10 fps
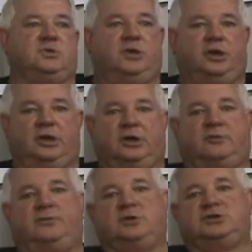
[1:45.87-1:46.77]
Well, then
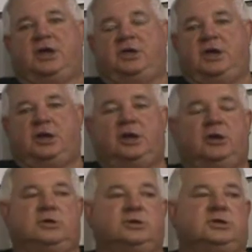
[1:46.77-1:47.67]
the first thing they'd
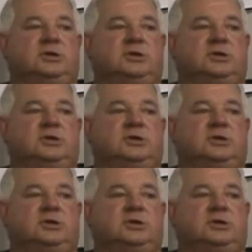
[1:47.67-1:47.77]
do